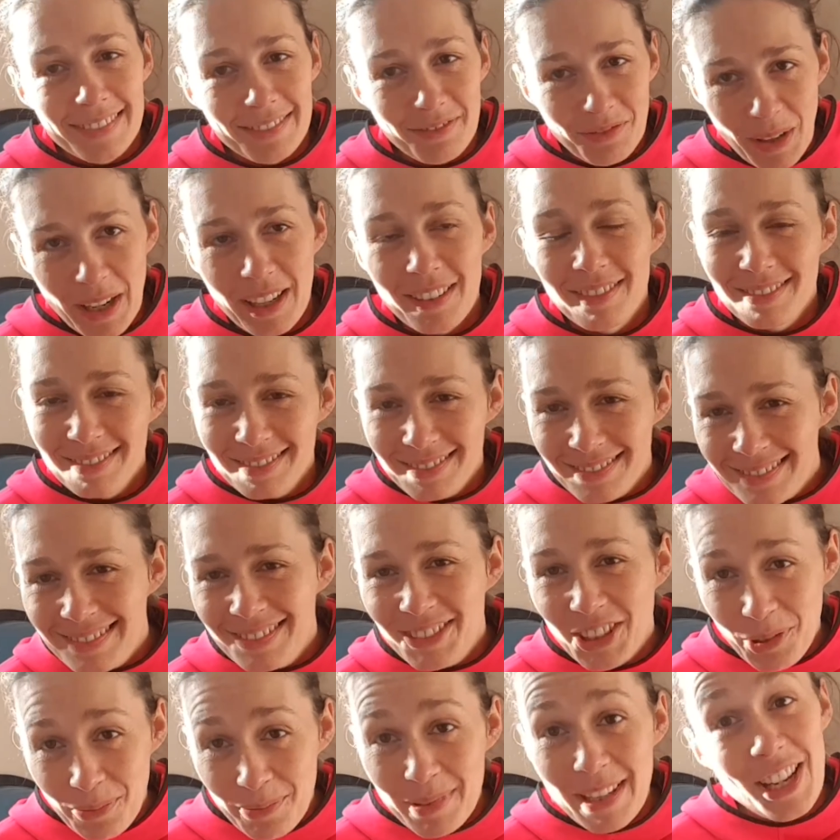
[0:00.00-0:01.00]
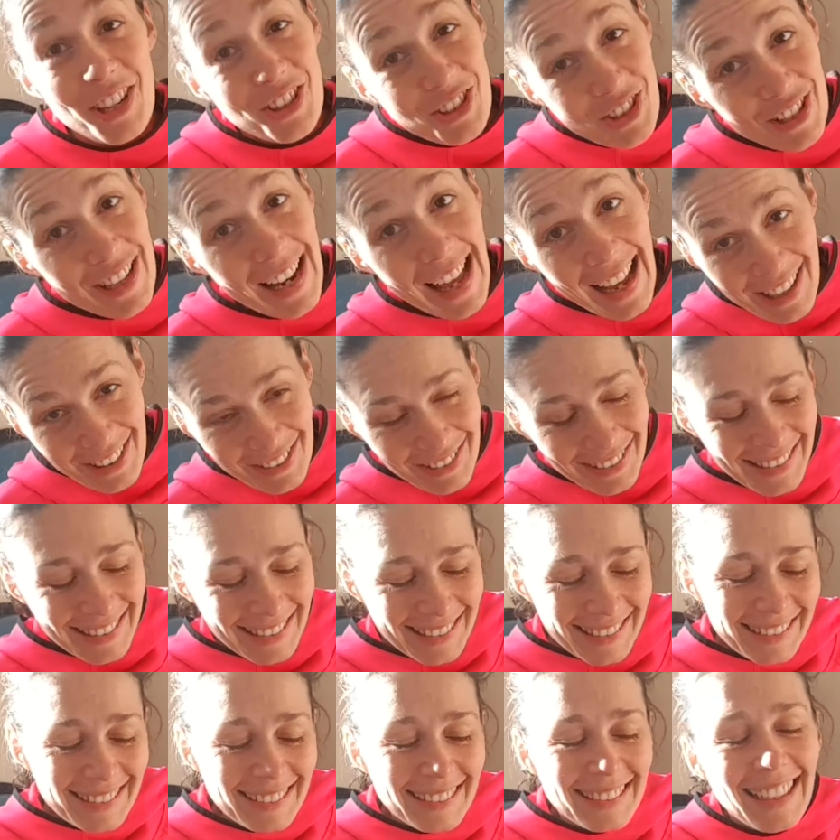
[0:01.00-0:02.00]
Well, gym session now.
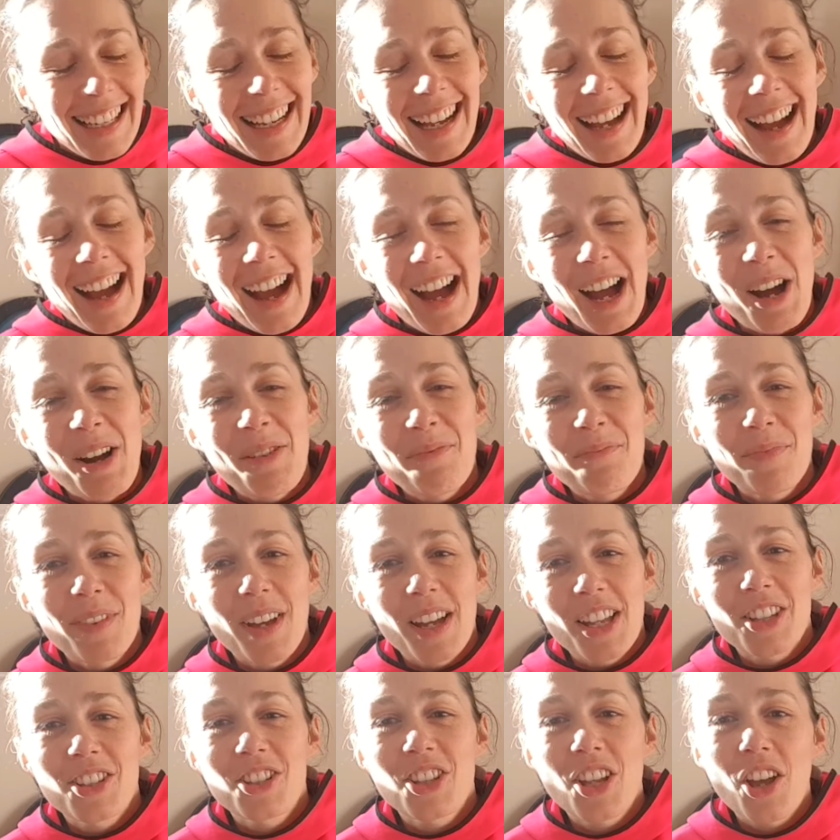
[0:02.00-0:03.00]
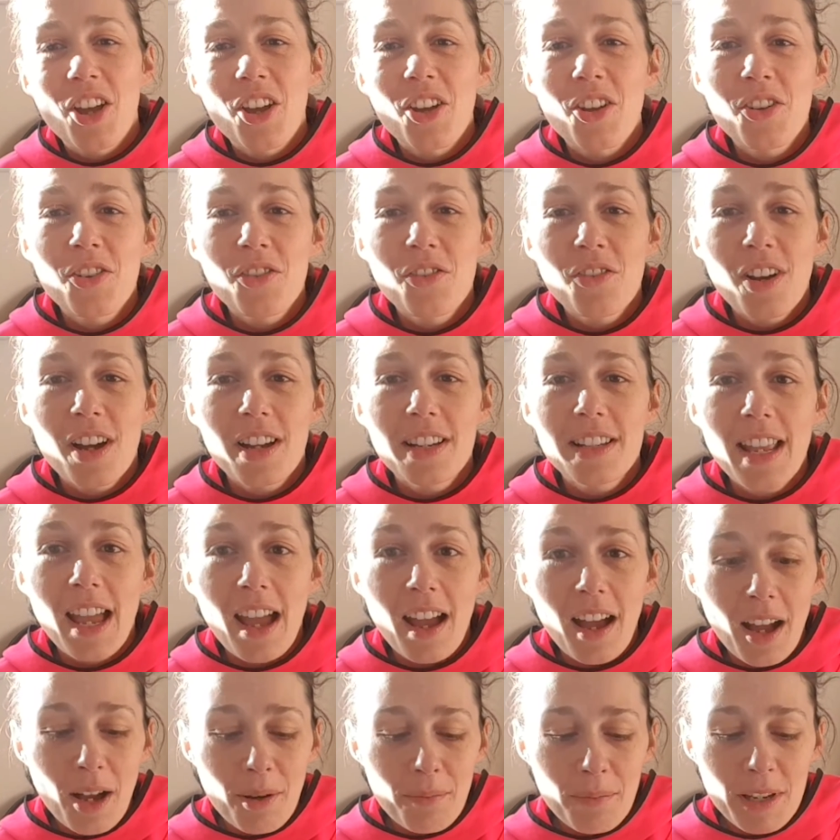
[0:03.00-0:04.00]
So
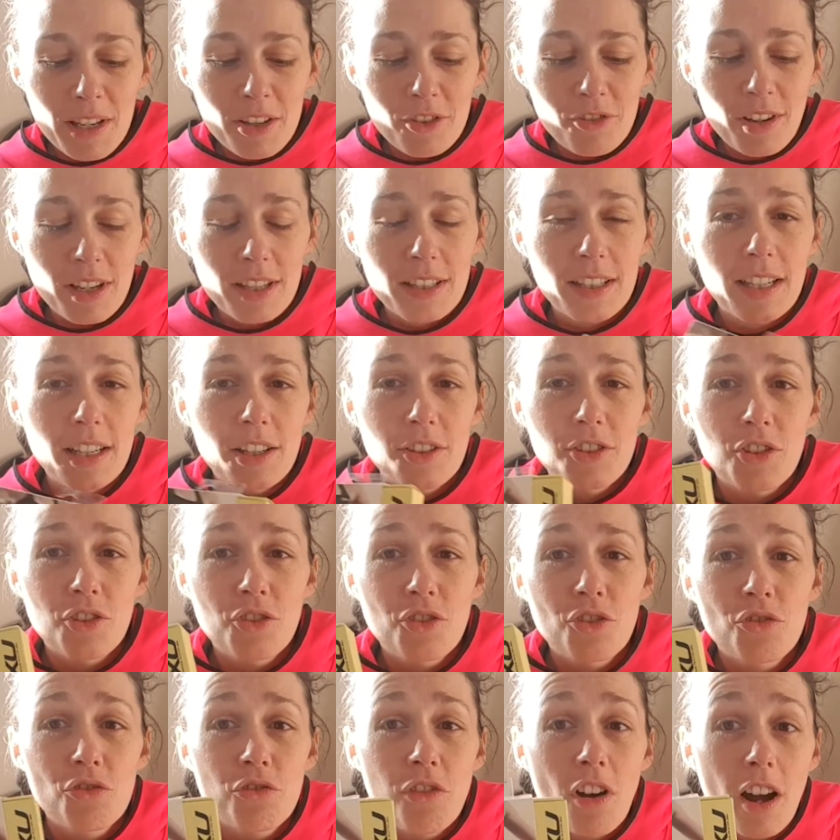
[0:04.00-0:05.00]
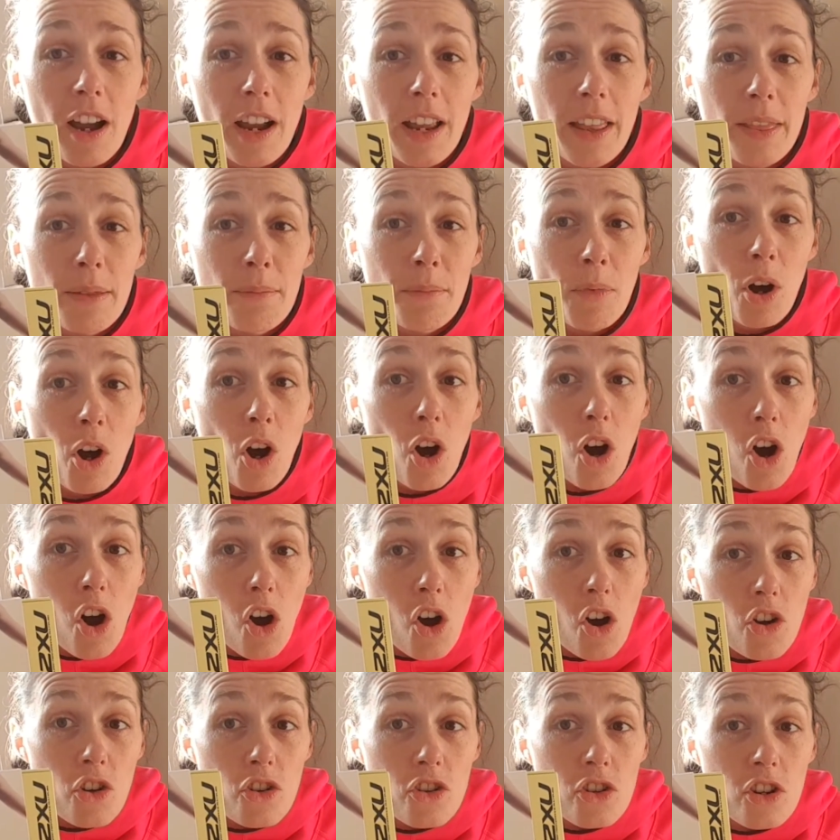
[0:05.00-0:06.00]
yeah, I'm interested to try them
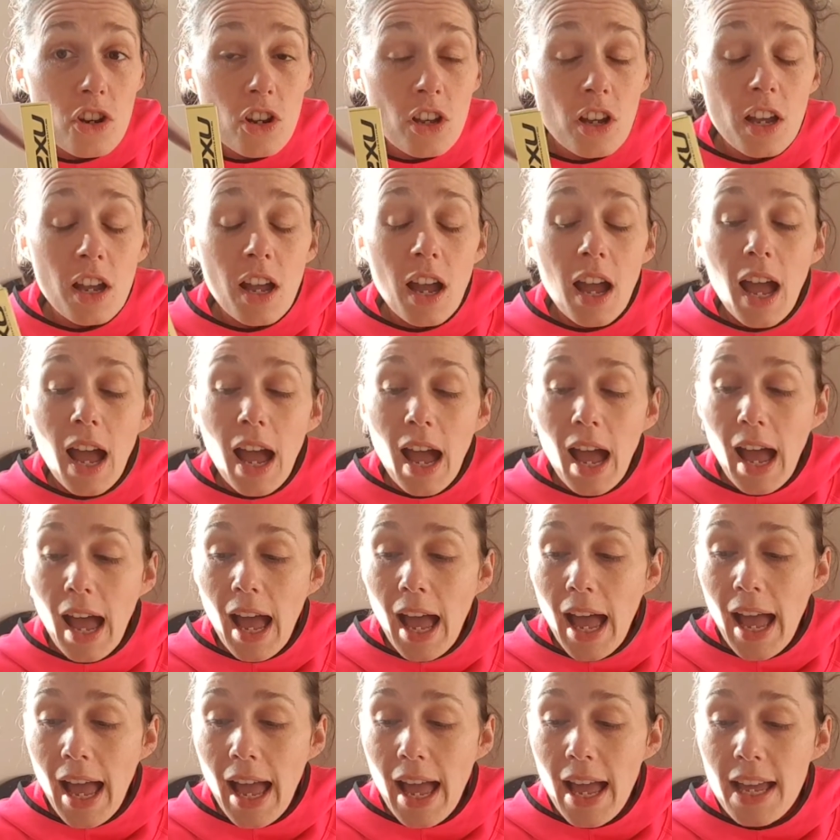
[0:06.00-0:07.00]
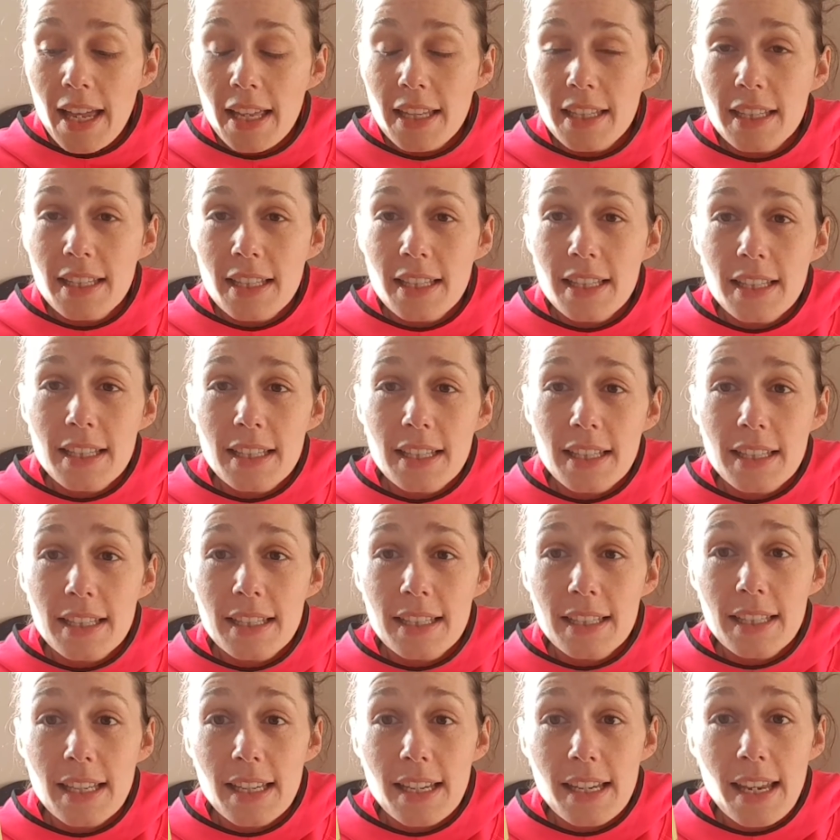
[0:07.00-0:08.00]
on and
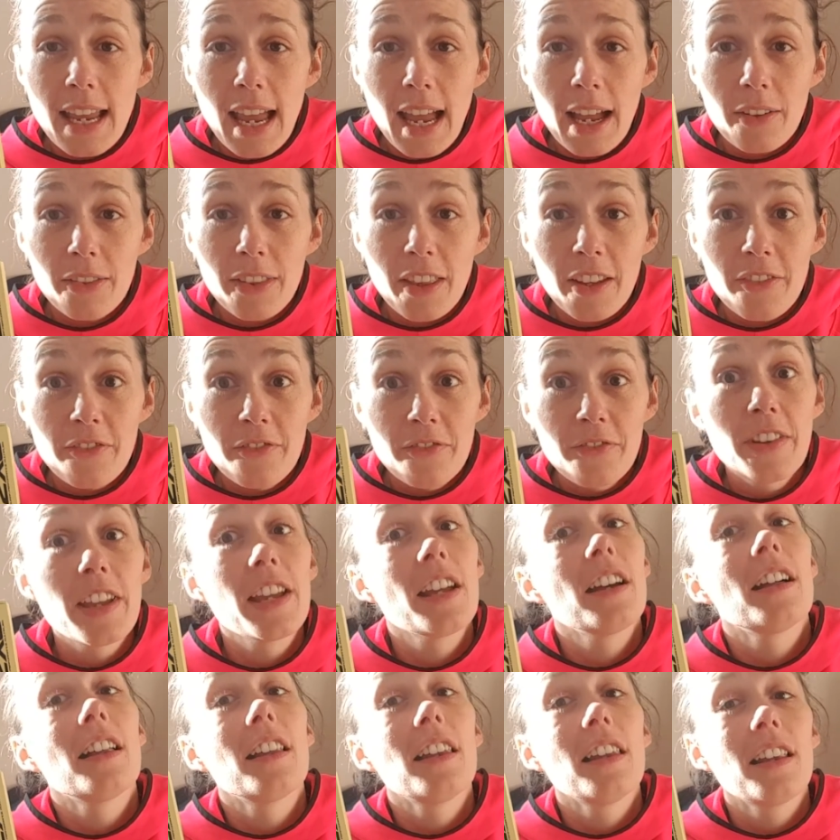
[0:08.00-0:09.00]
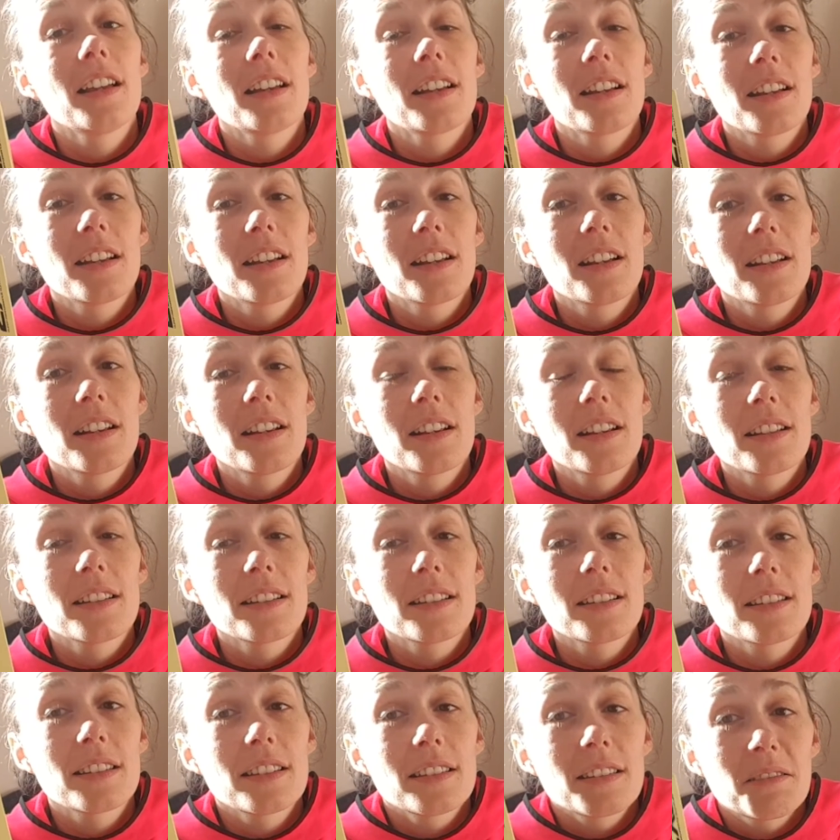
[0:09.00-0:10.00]
see how they feel,
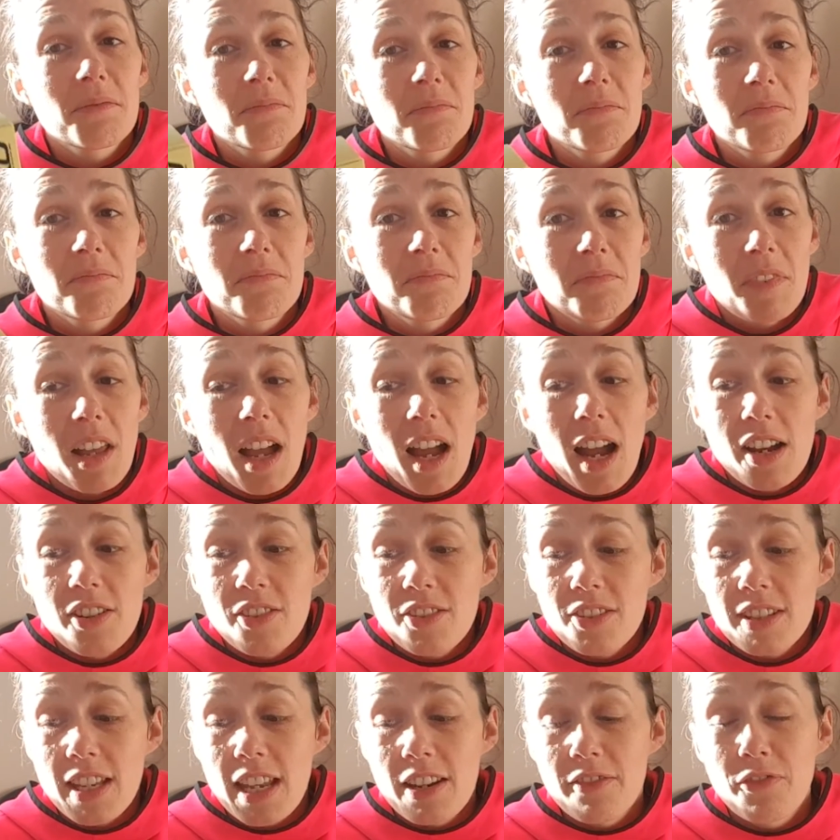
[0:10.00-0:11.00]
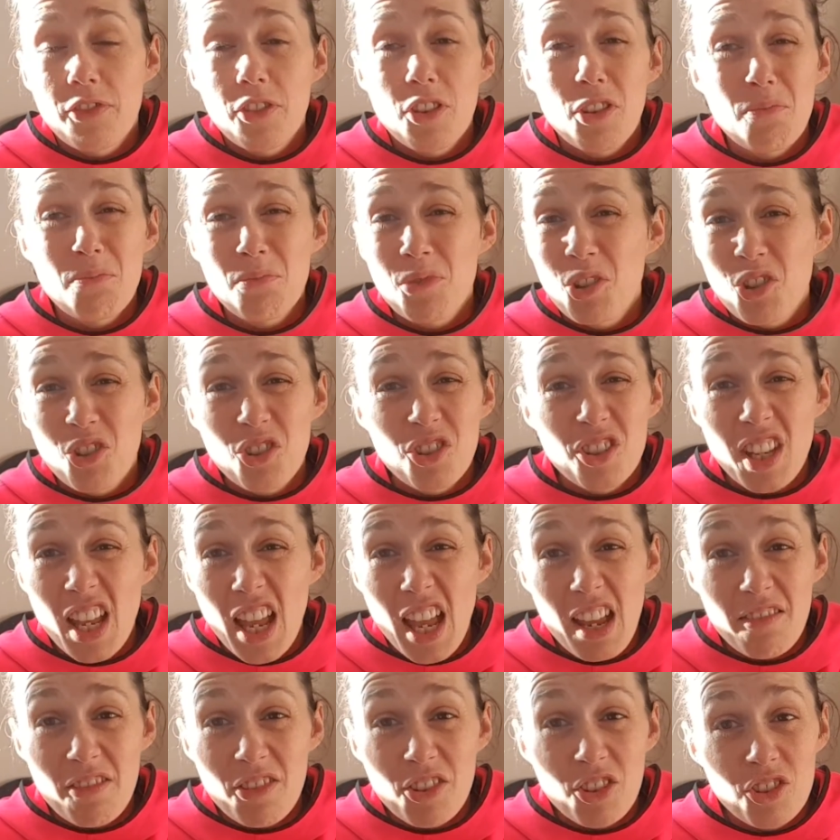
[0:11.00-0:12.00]
because I just sent for them because
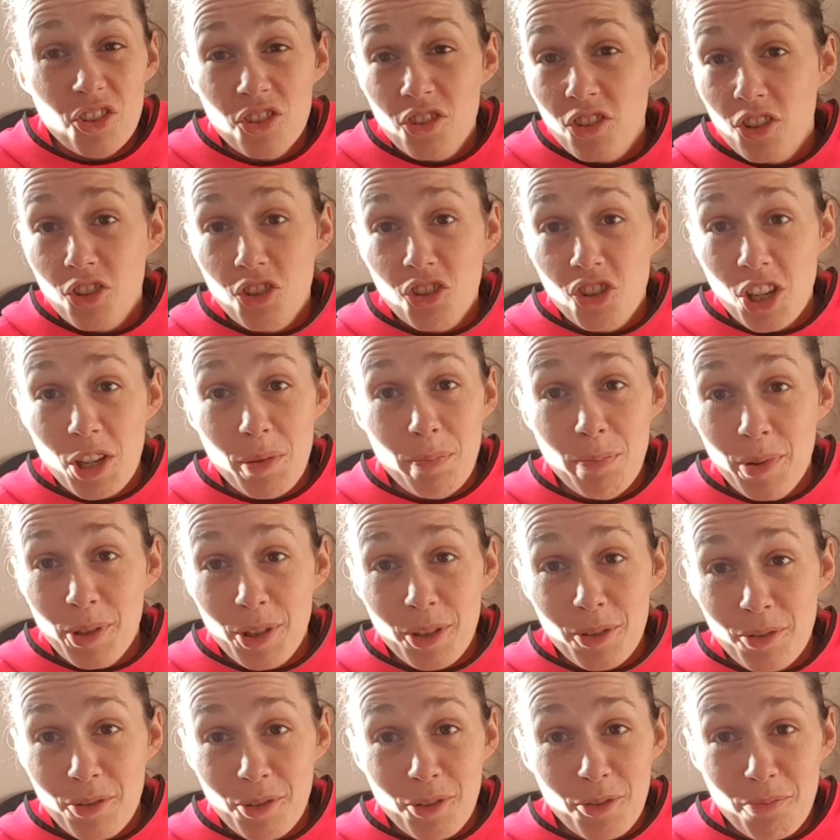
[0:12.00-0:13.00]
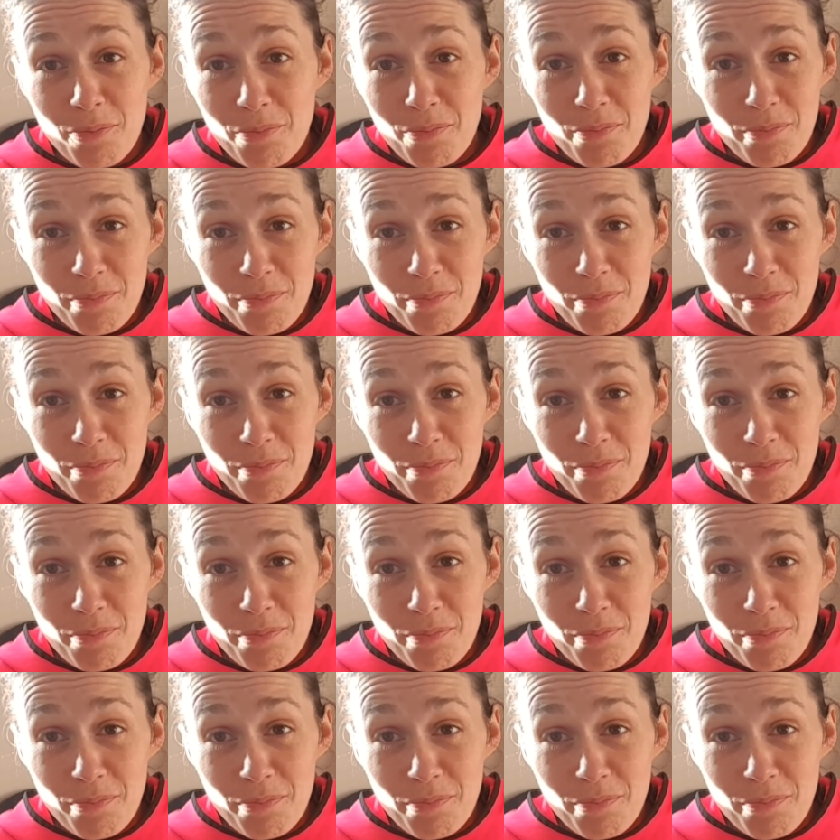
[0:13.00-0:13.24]
they're the cheapest